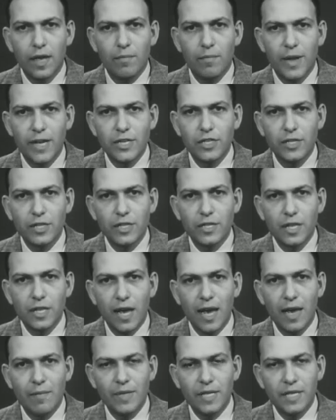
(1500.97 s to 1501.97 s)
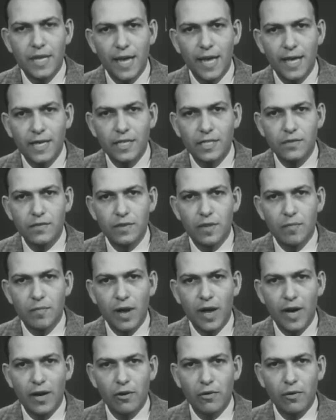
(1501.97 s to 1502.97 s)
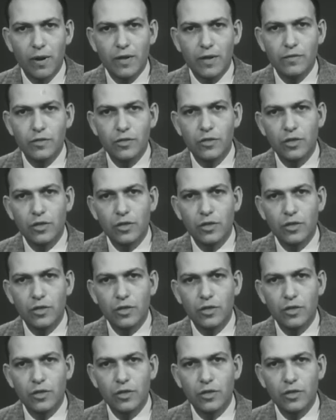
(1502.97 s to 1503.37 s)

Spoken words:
and measure the time it takes for the microwaves